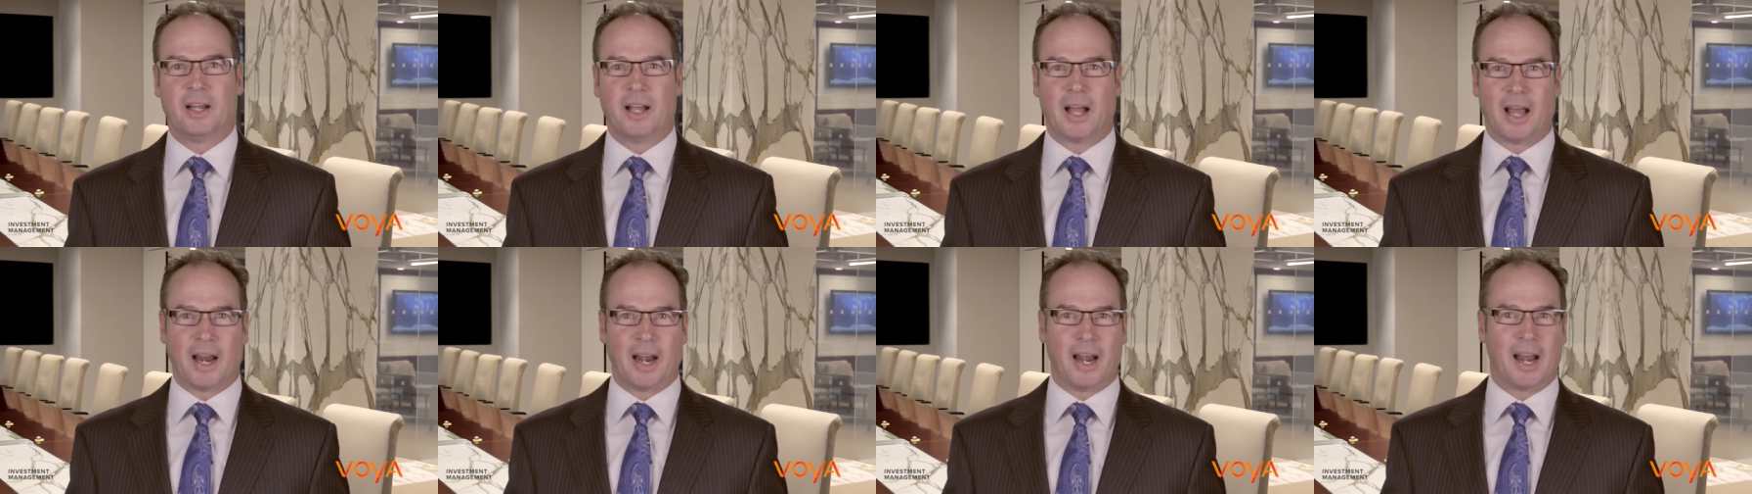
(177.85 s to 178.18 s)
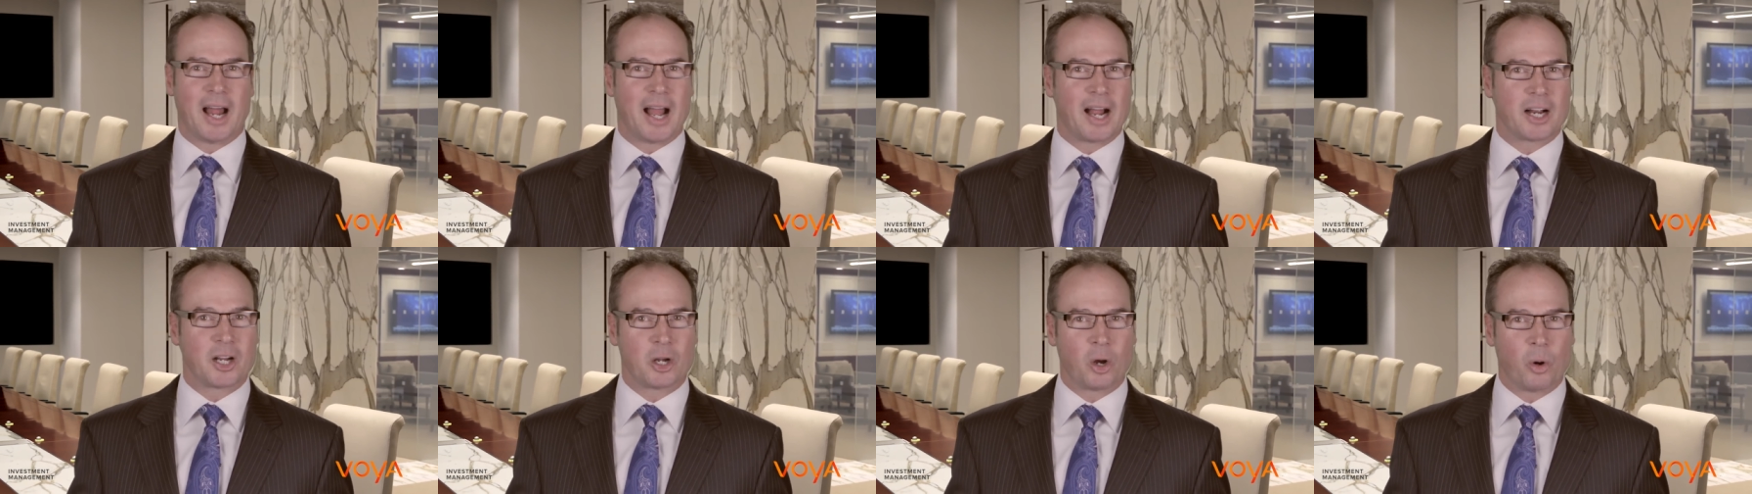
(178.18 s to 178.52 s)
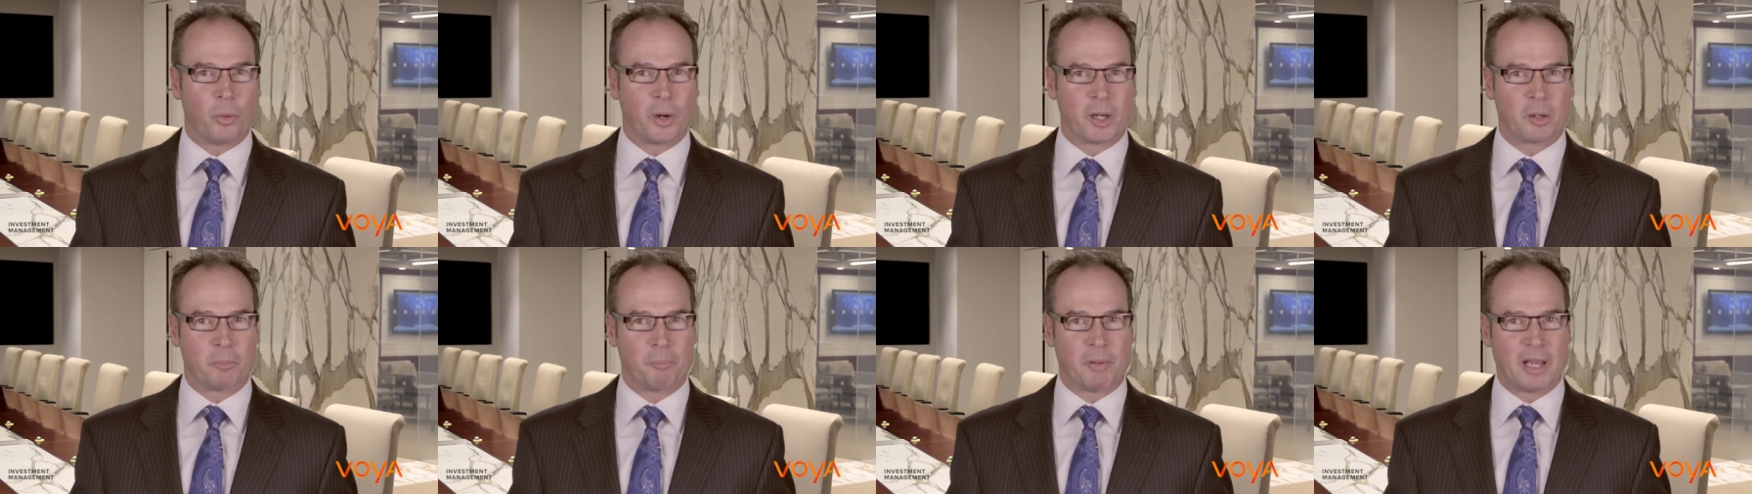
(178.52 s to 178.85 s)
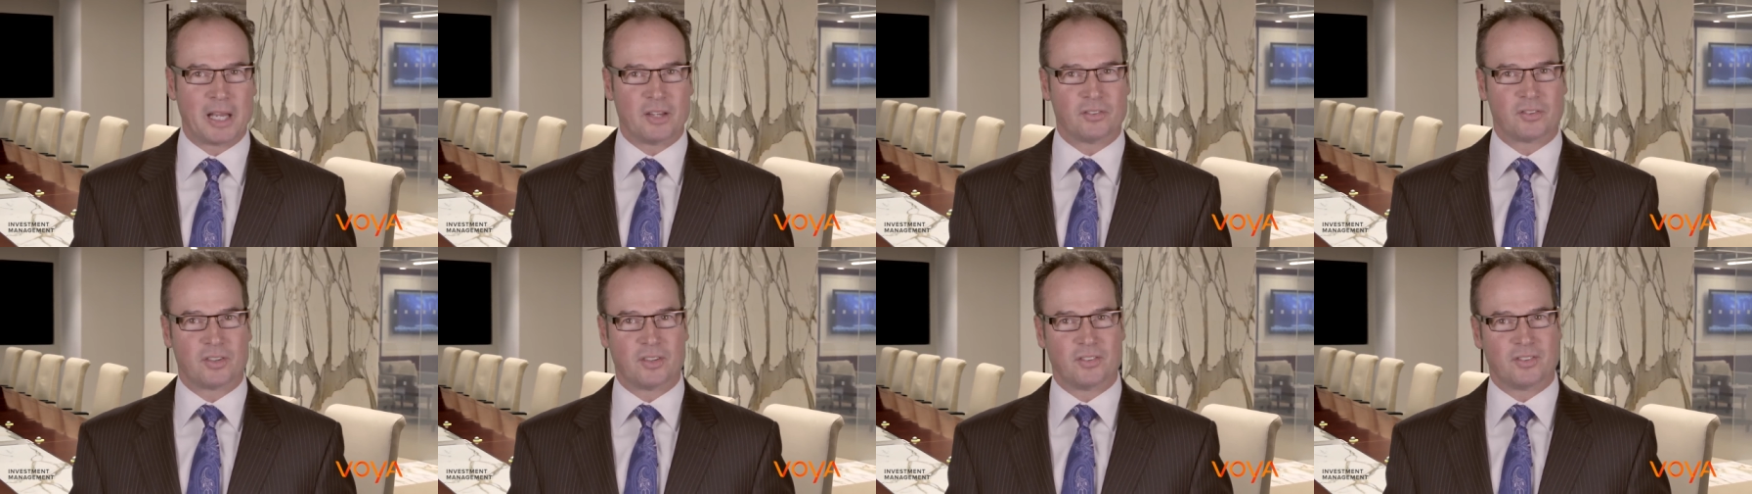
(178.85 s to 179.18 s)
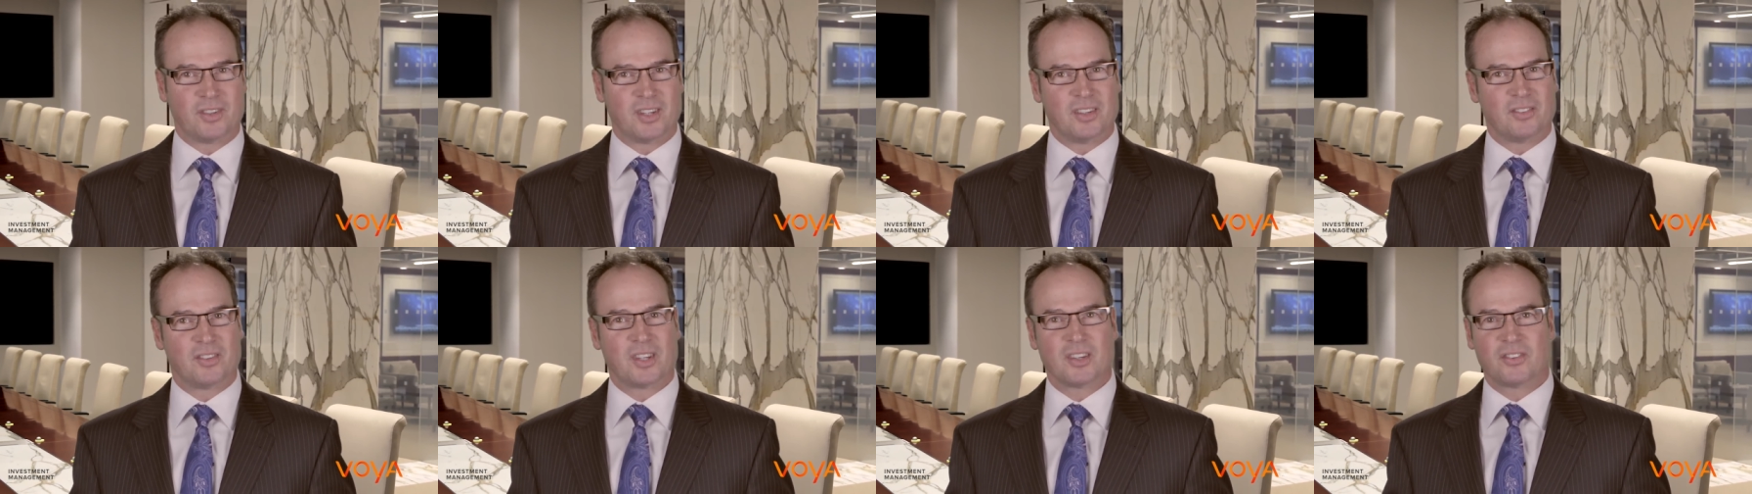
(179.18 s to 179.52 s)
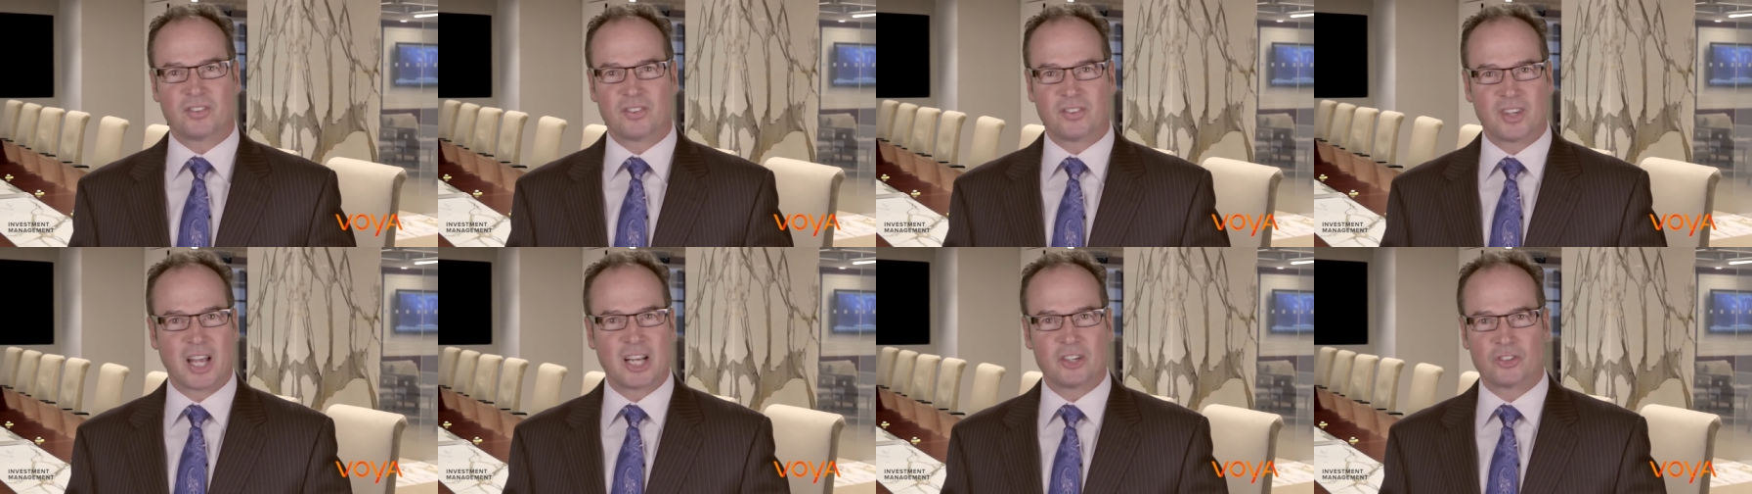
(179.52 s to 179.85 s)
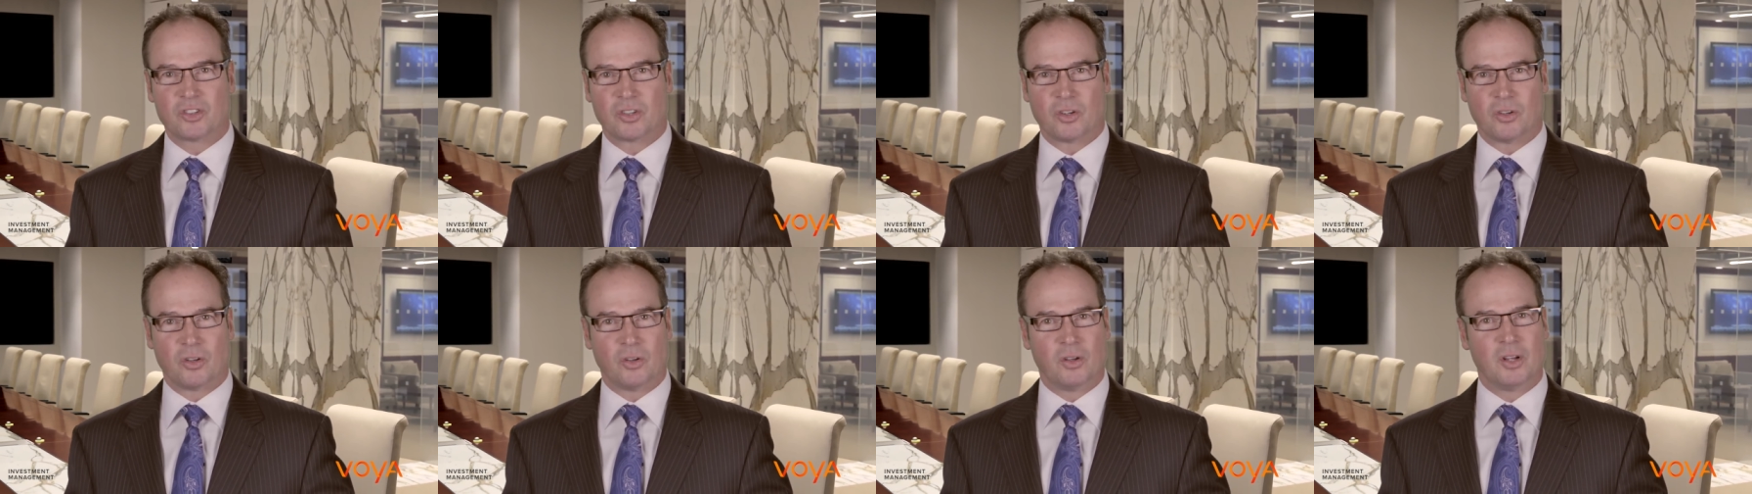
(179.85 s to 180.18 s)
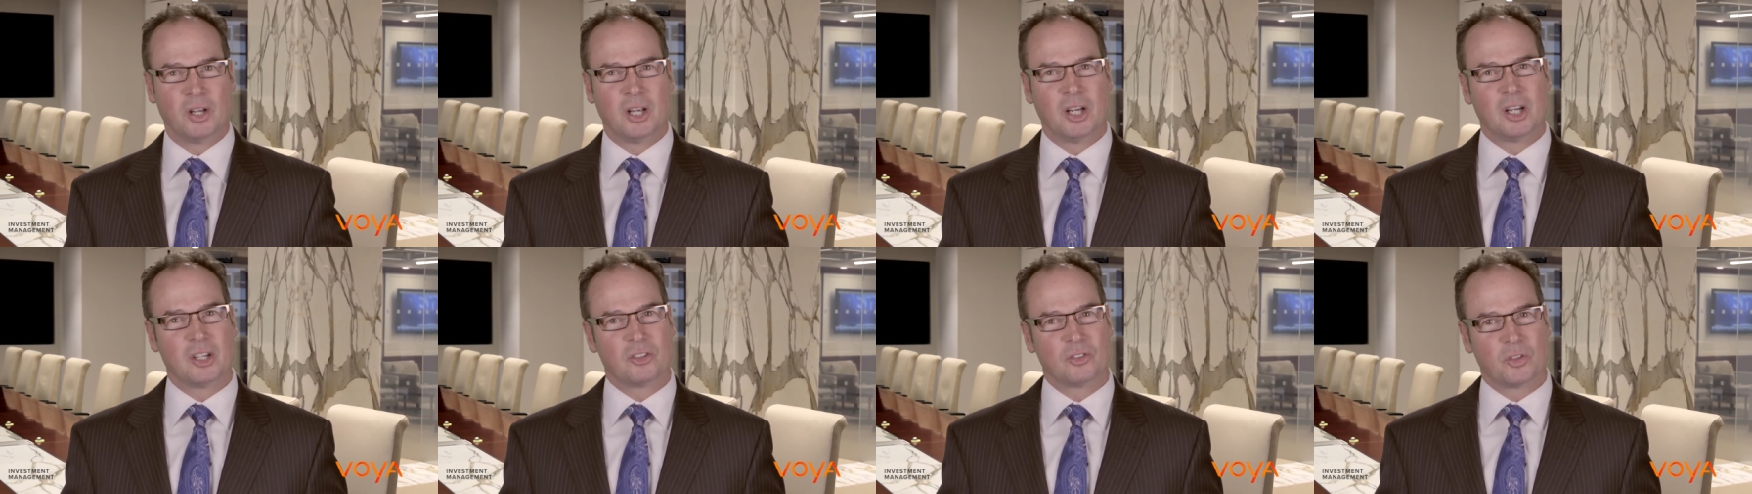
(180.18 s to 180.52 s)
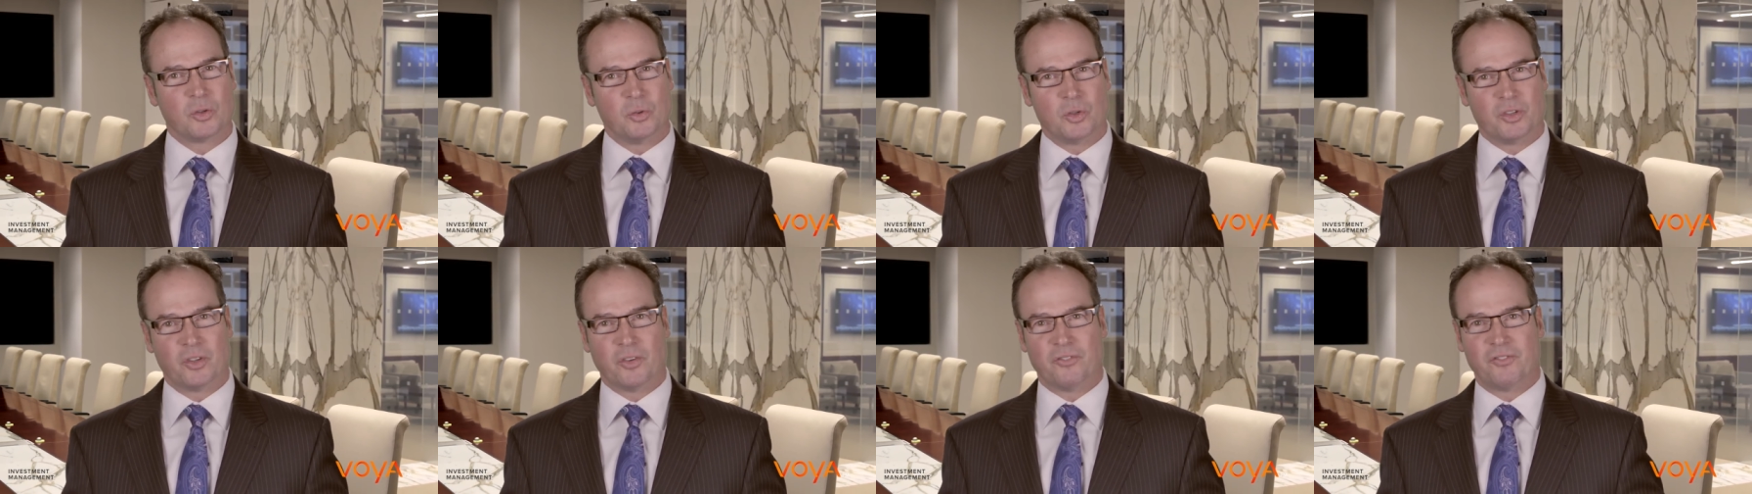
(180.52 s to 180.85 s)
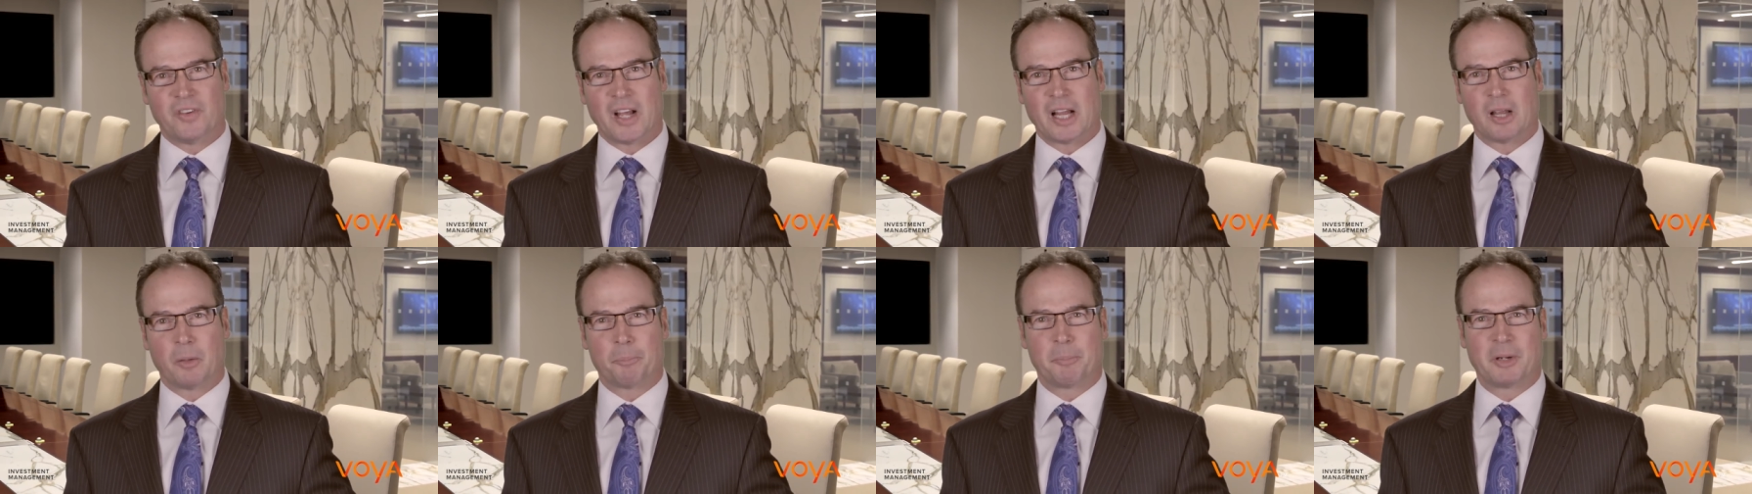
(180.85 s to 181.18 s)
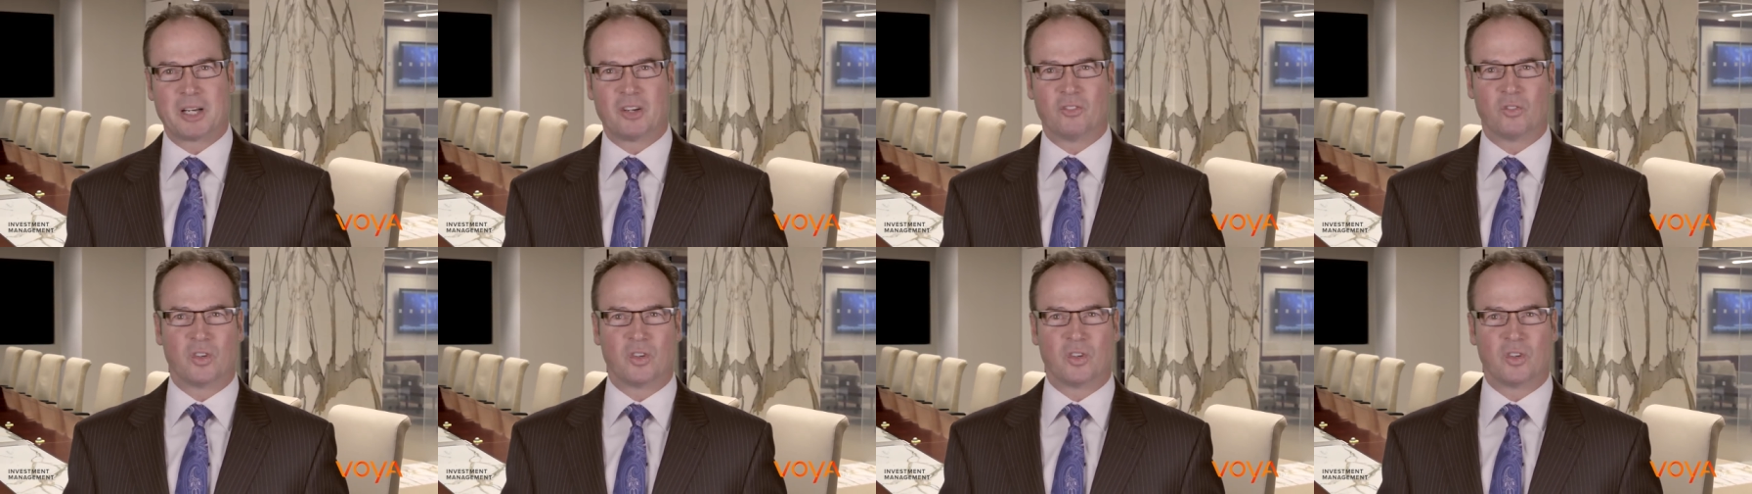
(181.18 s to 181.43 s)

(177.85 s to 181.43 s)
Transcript: on an ongoing basis is essential to developing